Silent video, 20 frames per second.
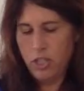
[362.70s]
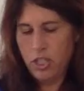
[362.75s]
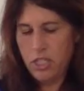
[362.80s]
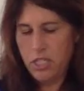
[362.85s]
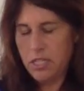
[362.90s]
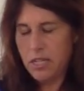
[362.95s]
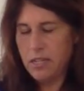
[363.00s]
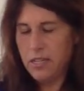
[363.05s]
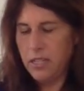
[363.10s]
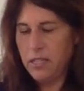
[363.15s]

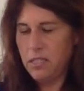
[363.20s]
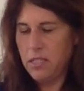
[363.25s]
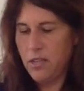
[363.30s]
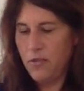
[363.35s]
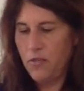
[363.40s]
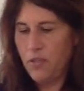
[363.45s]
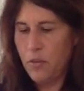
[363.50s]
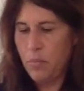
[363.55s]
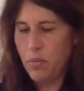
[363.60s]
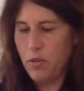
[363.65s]
just onions
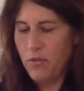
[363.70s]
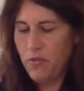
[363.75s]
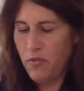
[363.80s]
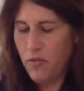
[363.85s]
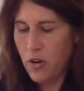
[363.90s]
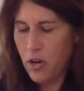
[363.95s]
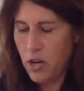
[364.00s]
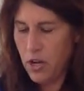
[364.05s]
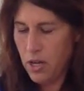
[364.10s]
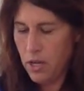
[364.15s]
if you
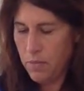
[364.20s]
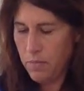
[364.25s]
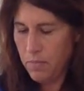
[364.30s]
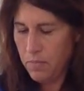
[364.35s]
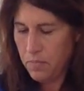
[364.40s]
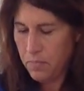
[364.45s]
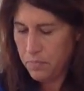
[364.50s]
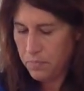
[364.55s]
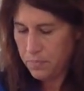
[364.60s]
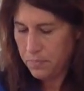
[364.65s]
prefer.
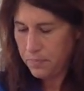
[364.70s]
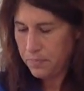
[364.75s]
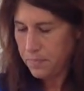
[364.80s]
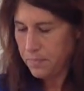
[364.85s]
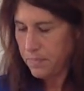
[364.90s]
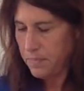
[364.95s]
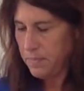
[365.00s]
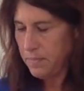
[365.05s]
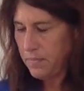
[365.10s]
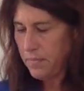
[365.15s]

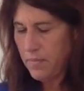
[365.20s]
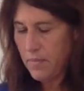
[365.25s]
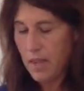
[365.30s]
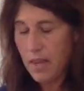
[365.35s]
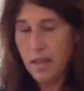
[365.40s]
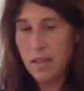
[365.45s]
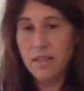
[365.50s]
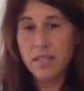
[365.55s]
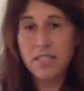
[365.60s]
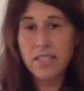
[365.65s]

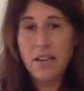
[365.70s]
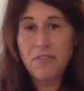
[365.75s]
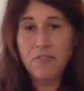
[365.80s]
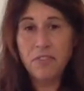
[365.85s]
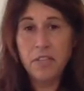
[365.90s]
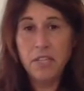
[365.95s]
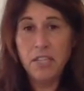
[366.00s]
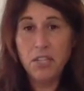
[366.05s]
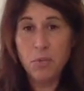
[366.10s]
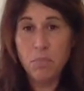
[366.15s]

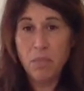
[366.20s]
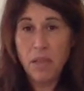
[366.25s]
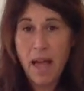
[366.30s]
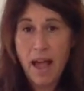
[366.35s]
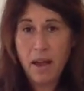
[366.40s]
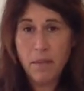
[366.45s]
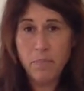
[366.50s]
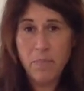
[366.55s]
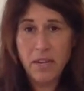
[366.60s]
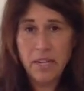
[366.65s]
Definitely your
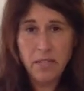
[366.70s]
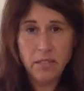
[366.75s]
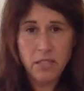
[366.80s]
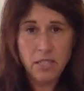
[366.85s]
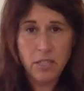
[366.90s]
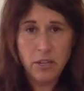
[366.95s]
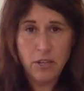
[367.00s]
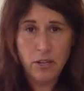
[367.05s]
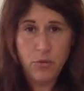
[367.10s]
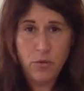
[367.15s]
black beans,
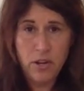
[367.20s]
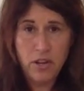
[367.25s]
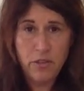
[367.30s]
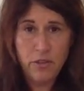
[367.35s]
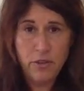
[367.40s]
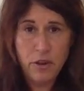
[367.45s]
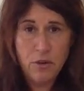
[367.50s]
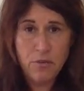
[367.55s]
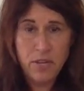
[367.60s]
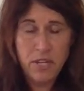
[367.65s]
so you want to
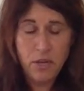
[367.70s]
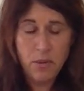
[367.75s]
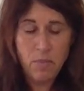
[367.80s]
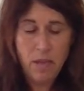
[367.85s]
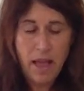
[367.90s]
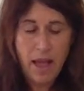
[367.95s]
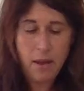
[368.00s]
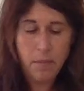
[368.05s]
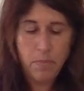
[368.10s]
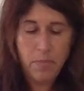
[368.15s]
throw in your
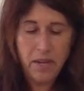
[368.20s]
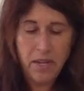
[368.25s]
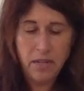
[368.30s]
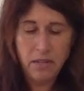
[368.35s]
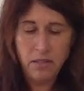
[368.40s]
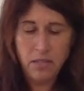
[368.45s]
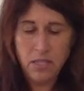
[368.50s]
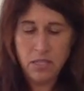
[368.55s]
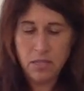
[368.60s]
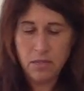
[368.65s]
black
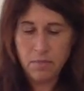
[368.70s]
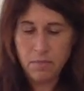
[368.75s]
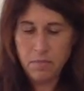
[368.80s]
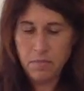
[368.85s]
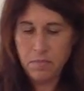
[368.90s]
beans.